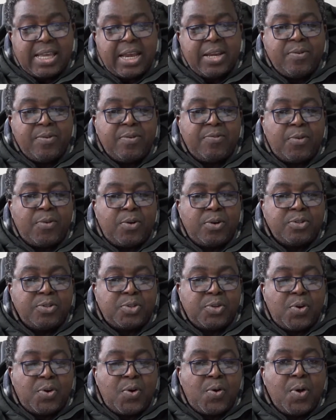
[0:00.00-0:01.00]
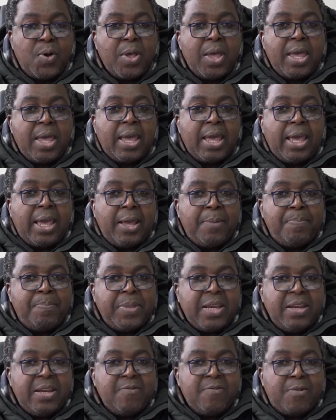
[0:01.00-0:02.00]
and we've also
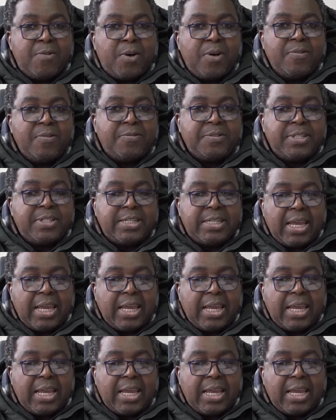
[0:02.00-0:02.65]
involved